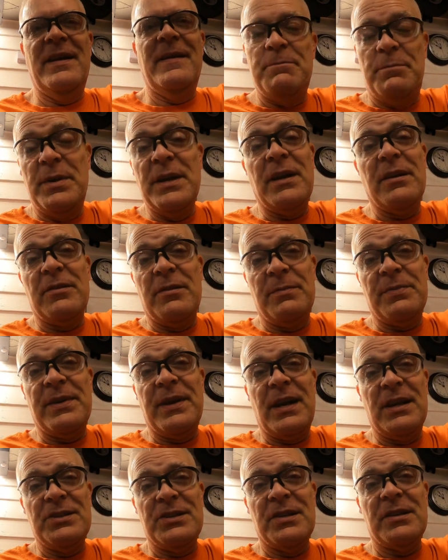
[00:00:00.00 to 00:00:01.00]
The bigger the
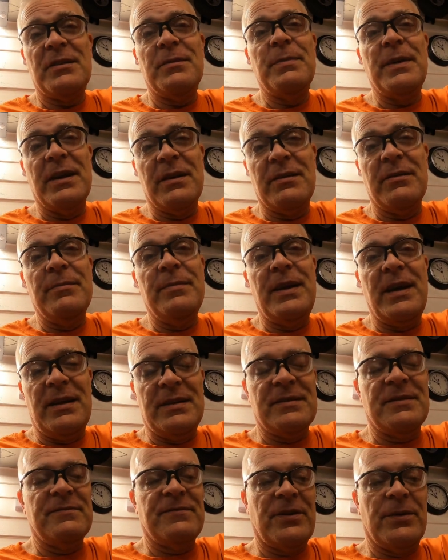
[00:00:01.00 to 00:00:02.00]
project, the bigger the
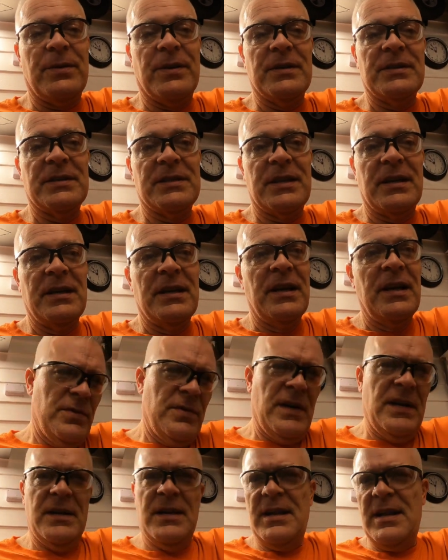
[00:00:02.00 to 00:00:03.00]
mess, of course.
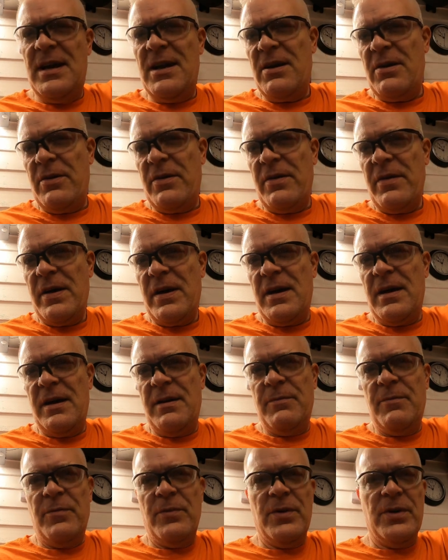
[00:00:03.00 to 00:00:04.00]
Right now,
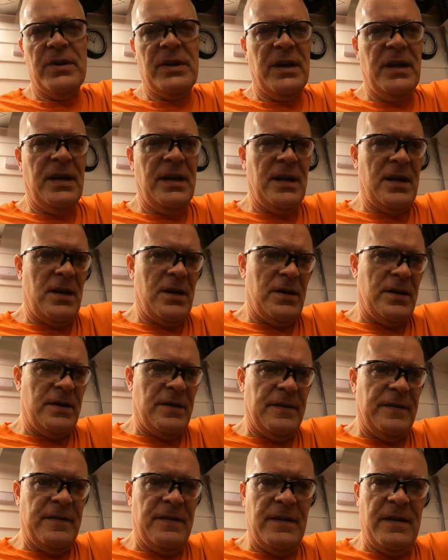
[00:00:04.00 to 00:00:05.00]
I'm working
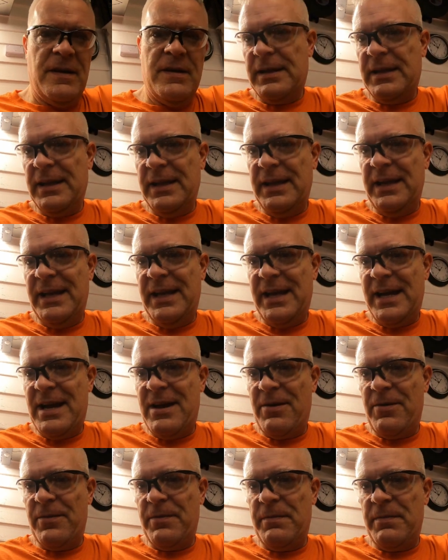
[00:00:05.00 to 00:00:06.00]
on cleaning
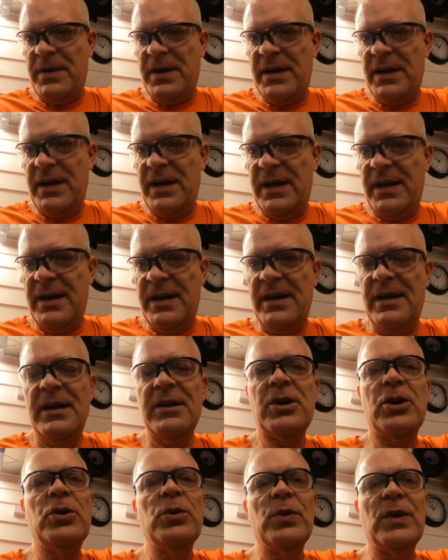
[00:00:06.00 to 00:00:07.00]
out my
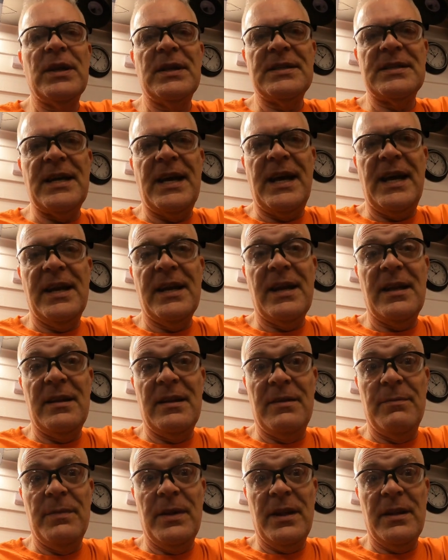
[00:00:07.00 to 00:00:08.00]
coolant tank in
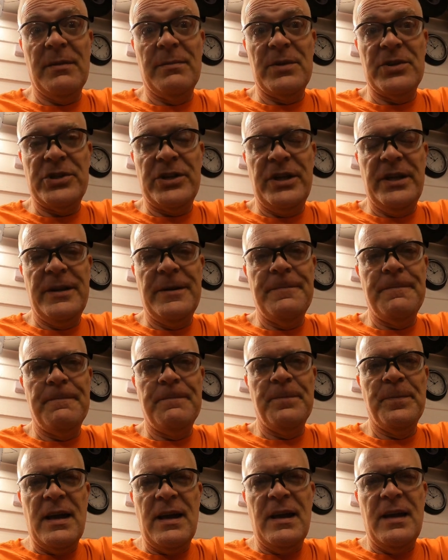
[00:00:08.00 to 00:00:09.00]
the milling machine.
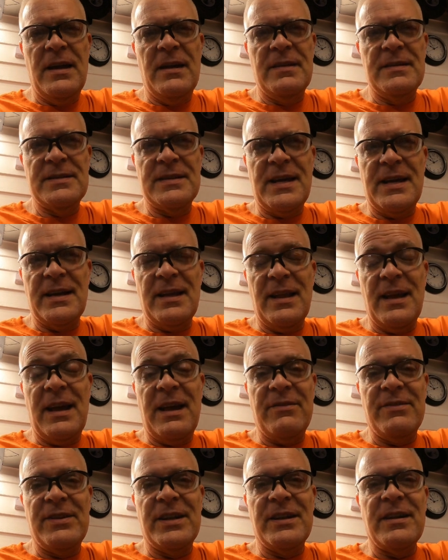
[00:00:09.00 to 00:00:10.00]
I sadly
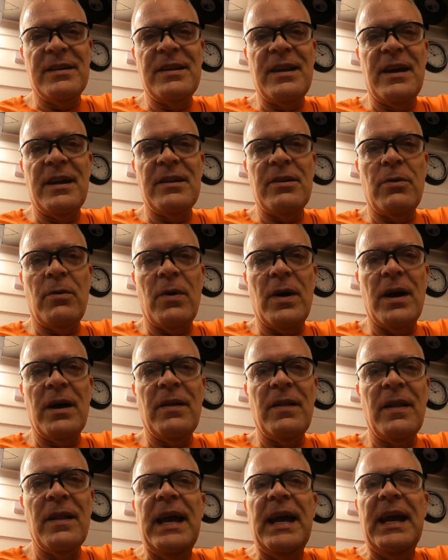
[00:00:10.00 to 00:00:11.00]
haven't done that in a
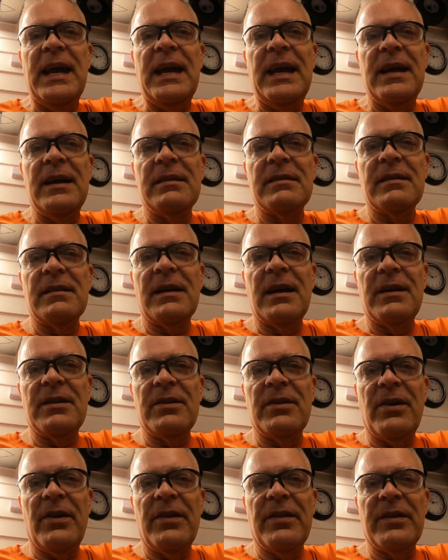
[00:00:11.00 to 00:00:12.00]
while, and
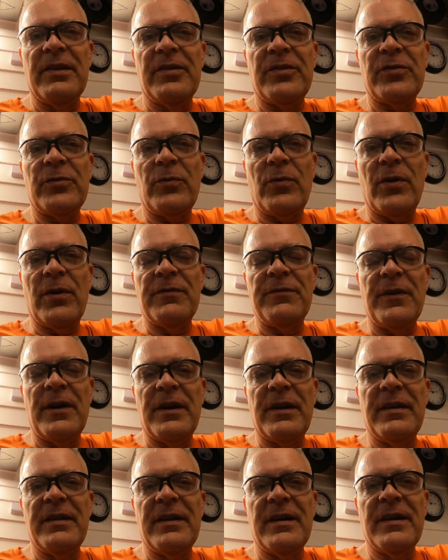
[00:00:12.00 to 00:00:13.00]
getting all the swarf out
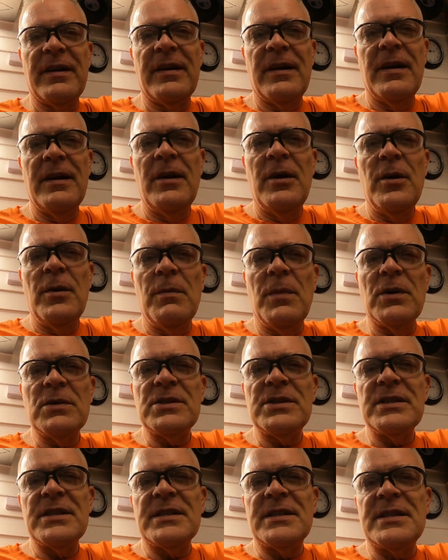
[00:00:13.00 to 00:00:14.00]
of there.
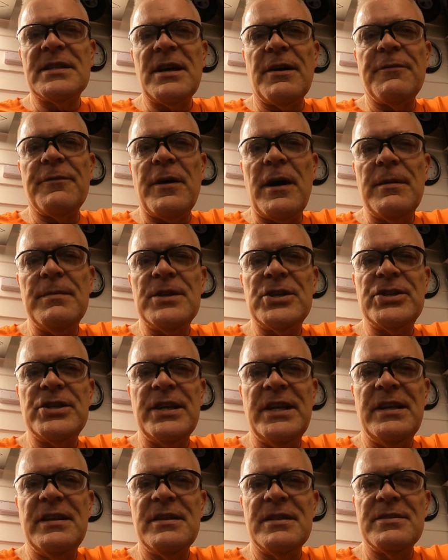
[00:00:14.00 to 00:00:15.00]
Most of the stuff I
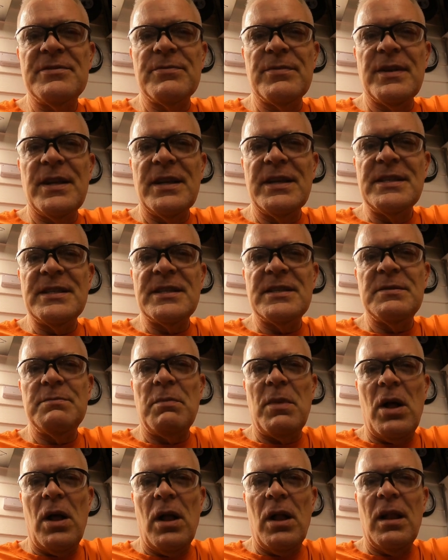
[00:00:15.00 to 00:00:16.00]
machine is really
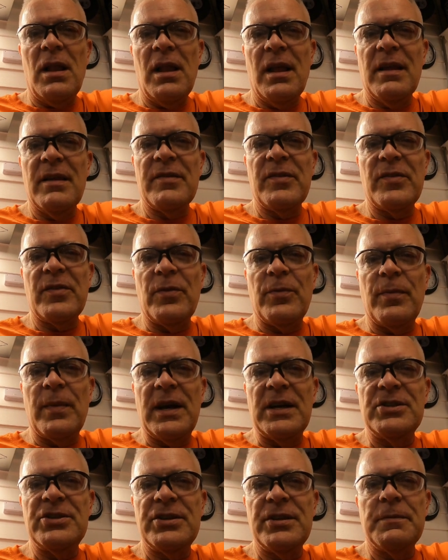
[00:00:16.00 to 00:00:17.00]
small, so
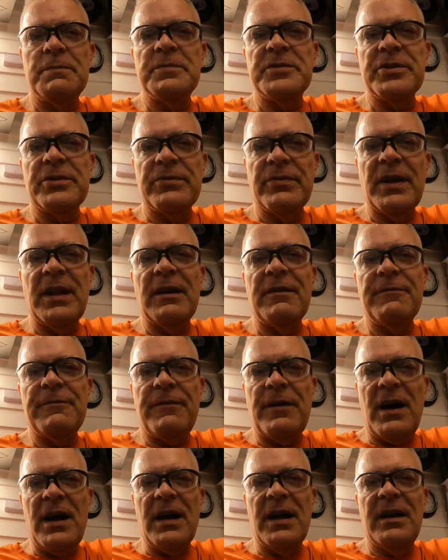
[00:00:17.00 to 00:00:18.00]
my chips are really
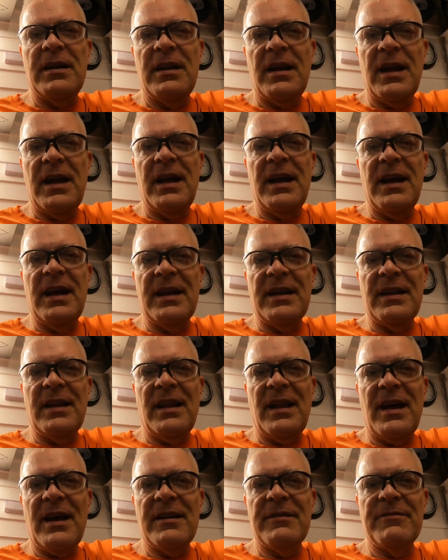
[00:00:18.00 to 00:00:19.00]
fine, and a
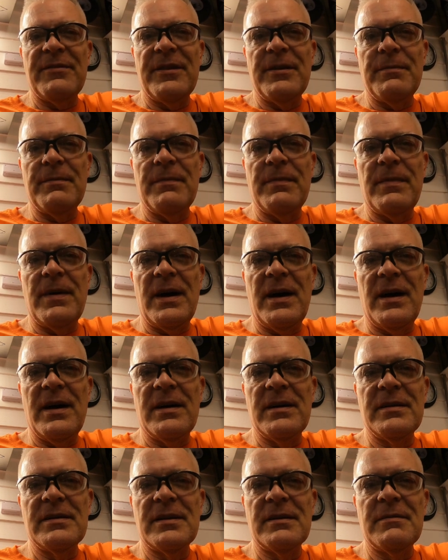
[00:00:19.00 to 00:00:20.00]
lot of
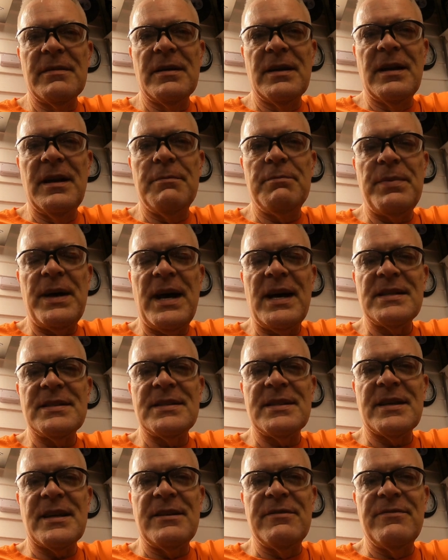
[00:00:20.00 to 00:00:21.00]
them get past
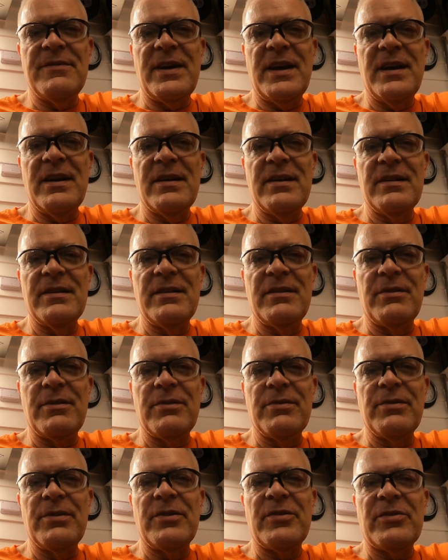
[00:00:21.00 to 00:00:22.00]
the conveyor and
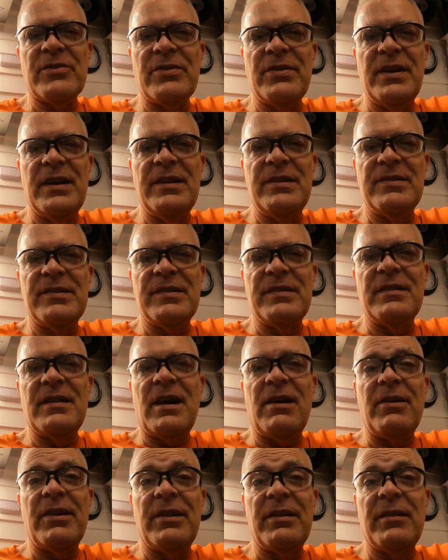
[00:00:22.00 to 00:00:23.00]
through the screens and
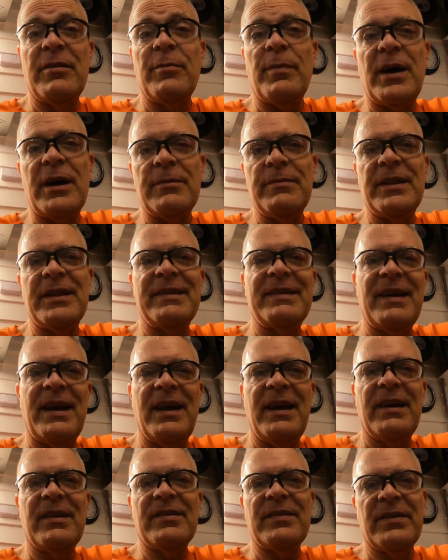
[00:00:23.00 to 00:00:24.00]
down into the bottom of the
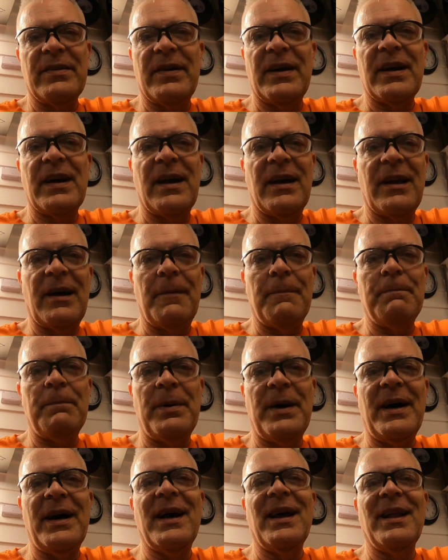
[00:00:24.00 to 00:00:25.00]
tank, so I got a
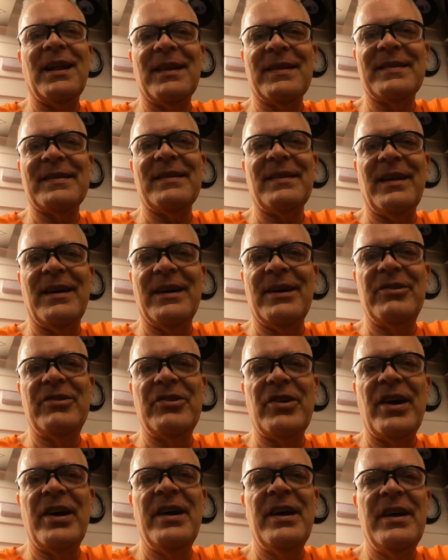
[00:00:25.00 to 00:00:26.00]
pile of
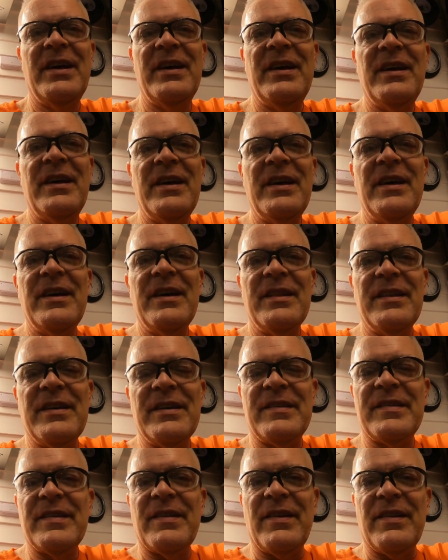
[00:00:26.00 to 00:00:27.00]
sludge
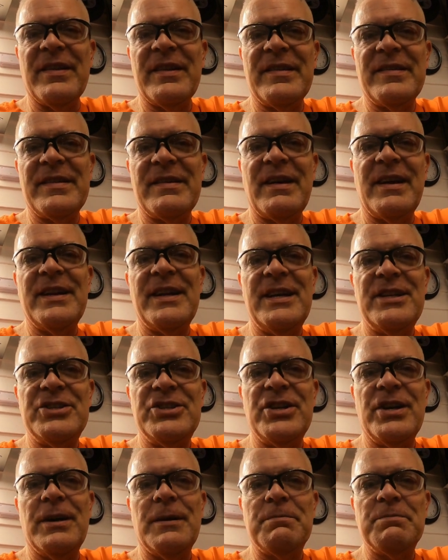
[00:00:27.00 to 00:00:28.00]
that's all these tiny
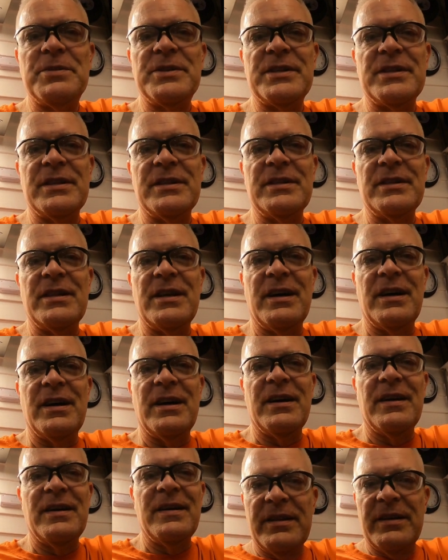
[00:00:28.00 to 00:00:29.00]
chips, and
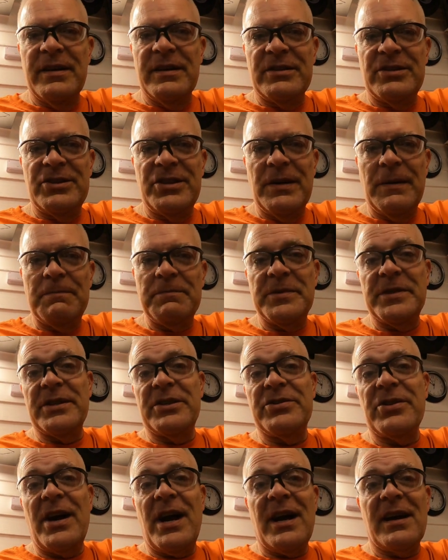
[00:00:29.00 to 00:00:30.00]
the chips
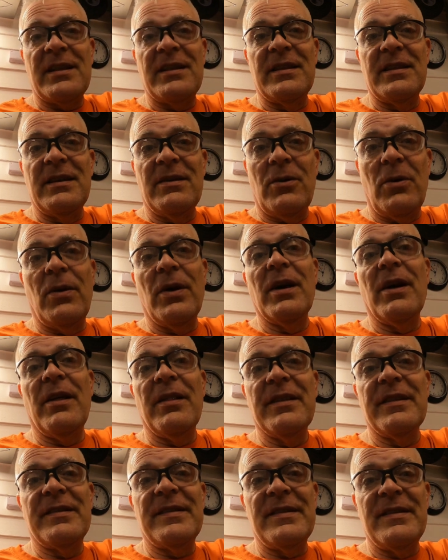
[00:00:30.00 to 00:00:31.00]
attract the oil
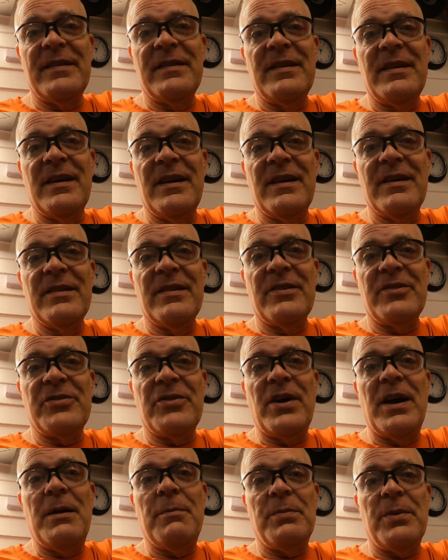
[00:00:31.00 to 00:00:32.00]
that's in there, the
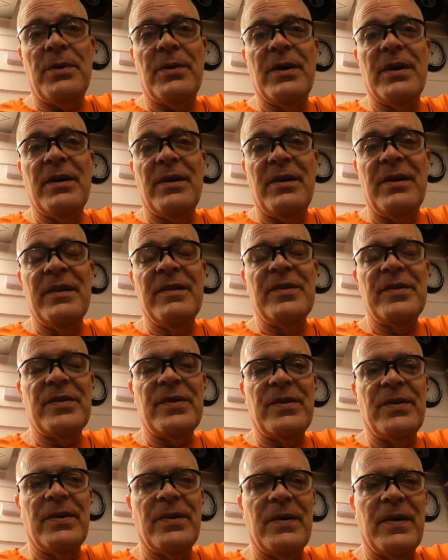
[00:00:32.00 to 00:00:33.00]
tramp oil,
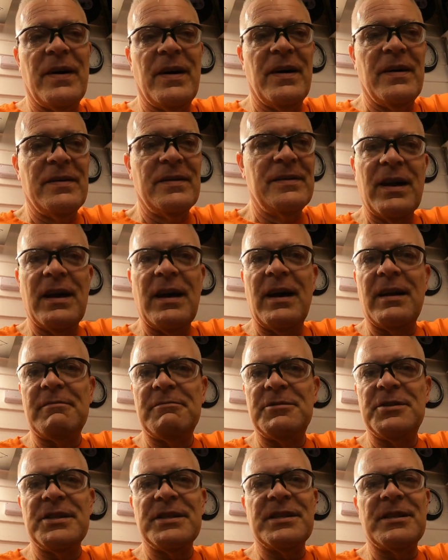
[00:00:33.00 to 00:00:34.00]
so
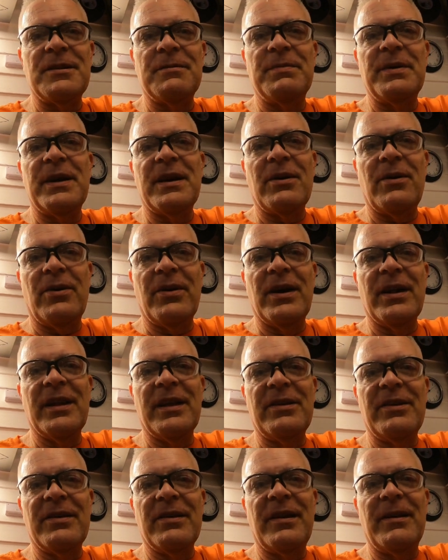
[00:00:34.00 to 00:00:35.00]
got just a big oily
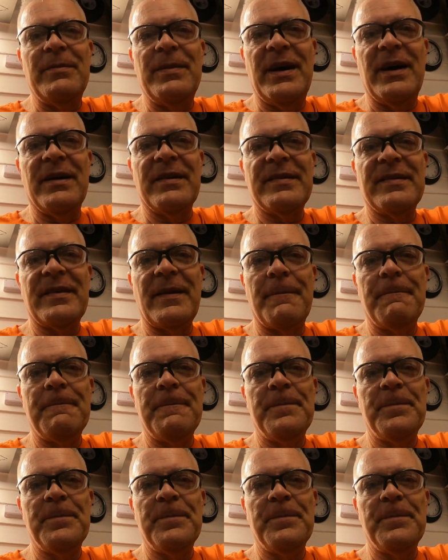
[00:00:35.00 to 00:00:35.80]
dirty mess.